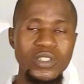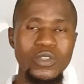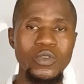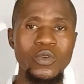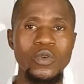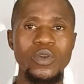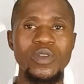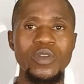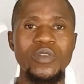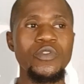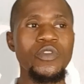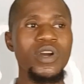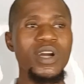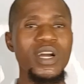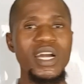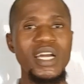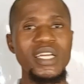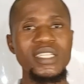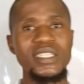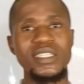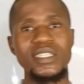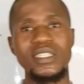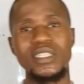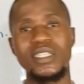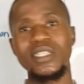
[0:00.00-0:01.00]
So if you are
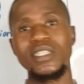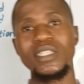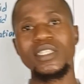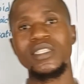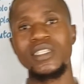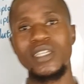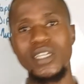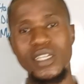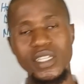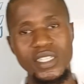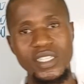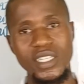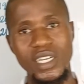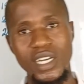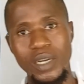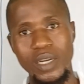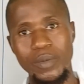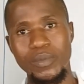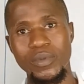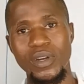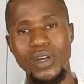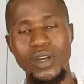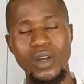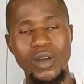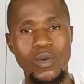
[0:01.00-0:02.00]
writing this year
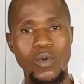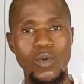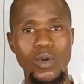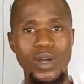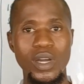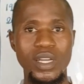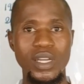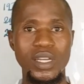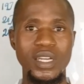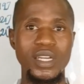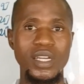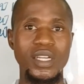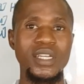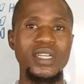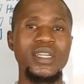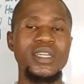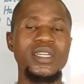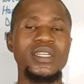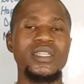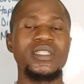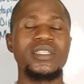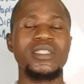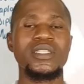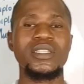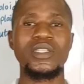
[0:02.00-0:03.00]
JAM and WAEC,
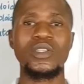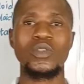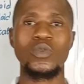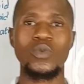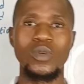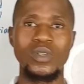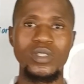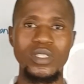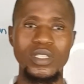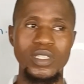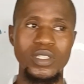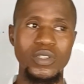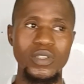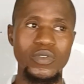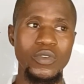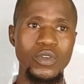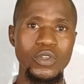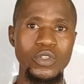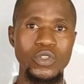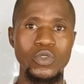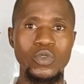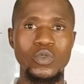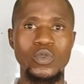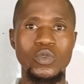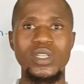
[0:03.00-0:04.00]
this one is for
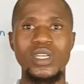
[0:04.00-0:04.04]
you.